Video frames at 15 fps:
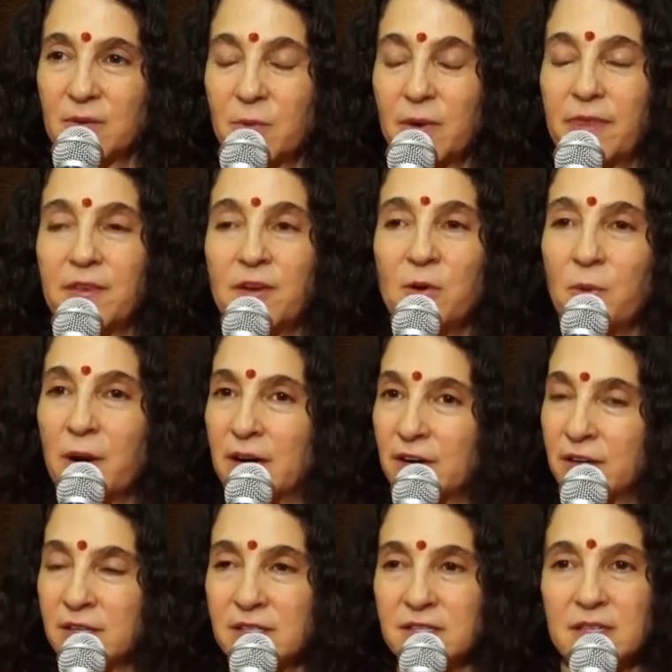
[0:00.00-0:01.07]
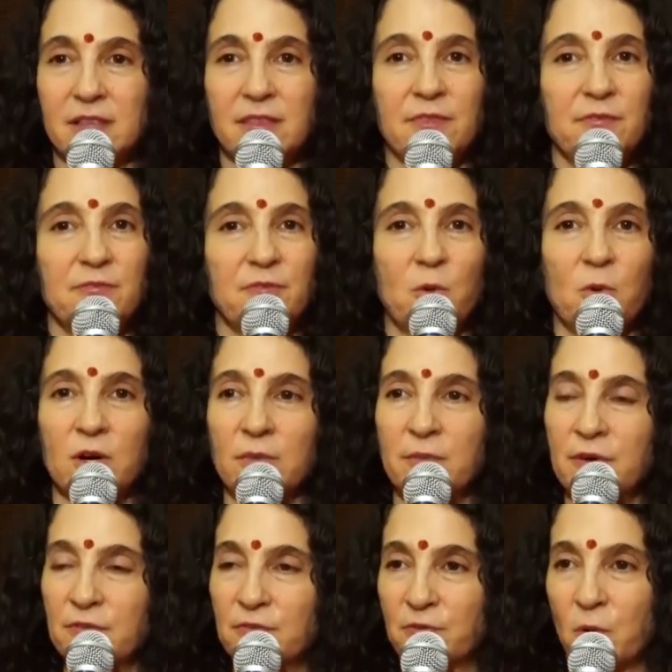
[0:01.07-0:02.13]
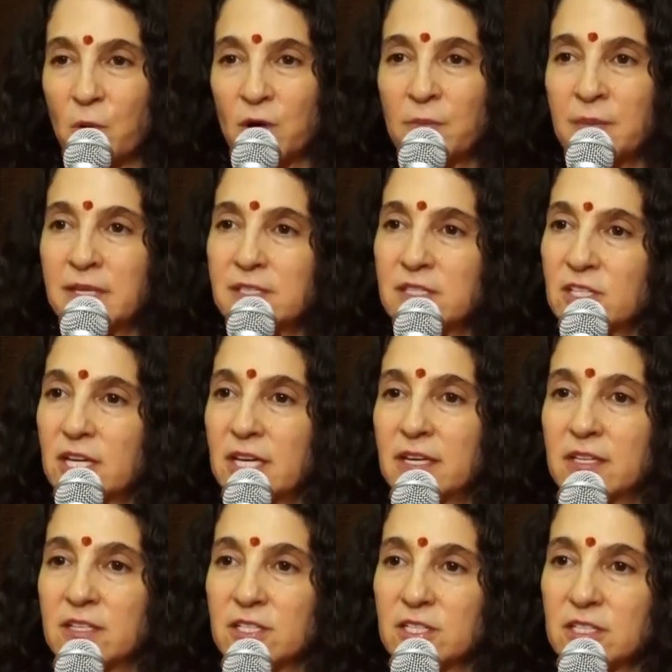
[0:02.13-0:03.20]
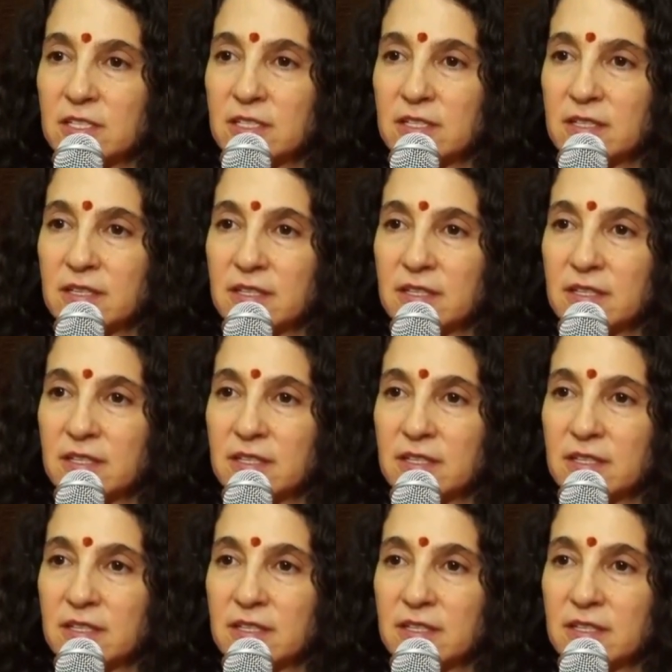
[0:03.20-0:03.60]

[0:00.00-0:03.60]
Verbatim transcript: with an awareness that the form, form has changed.